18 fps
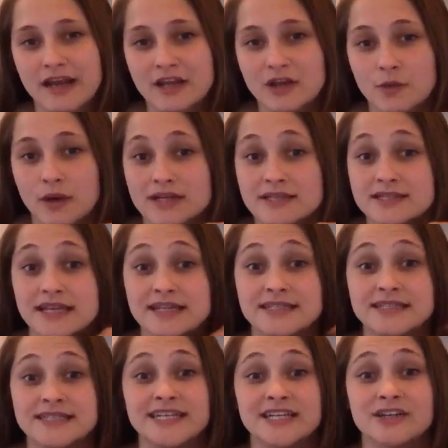You want to say
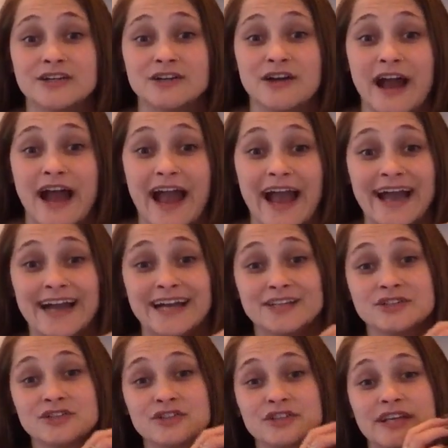dear
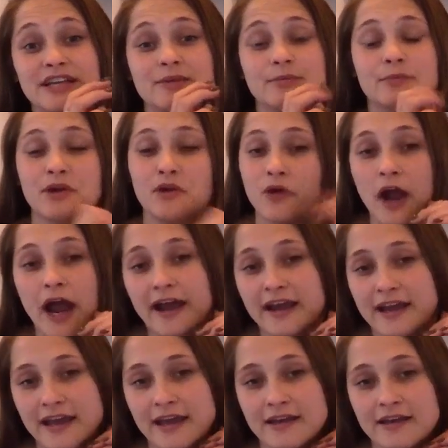Ashley
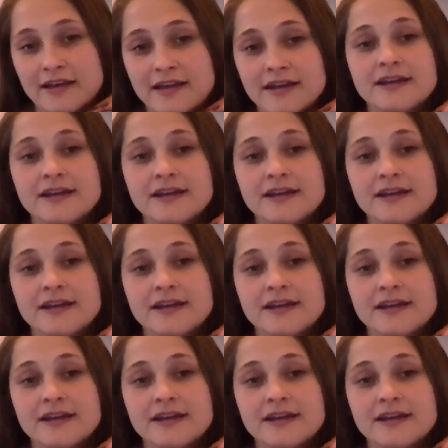McCracken